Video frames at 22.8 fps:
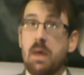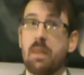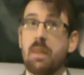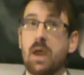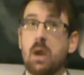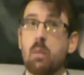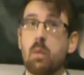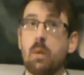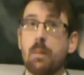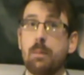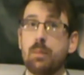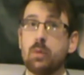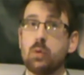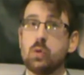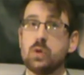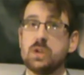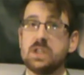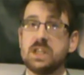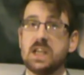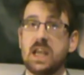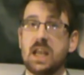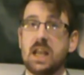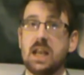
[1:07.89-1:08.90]
They were
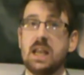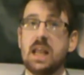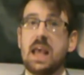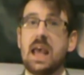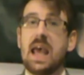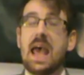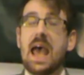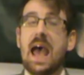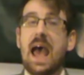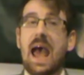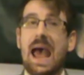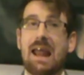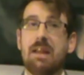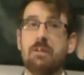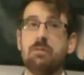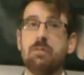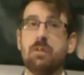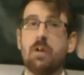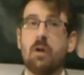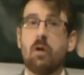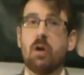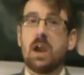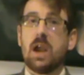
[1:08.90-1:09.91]
brought in at
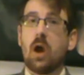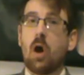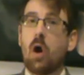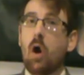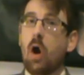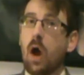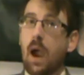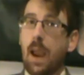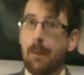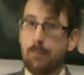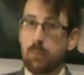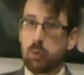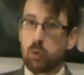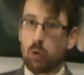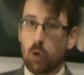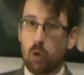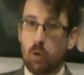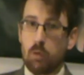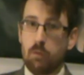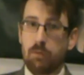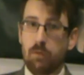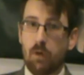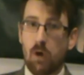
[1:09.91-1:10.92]
very high
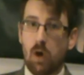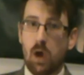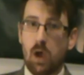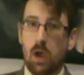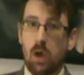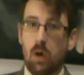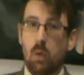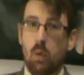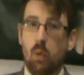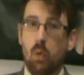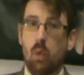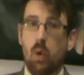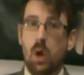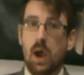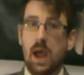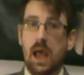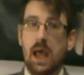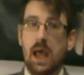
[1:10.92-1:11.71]
profile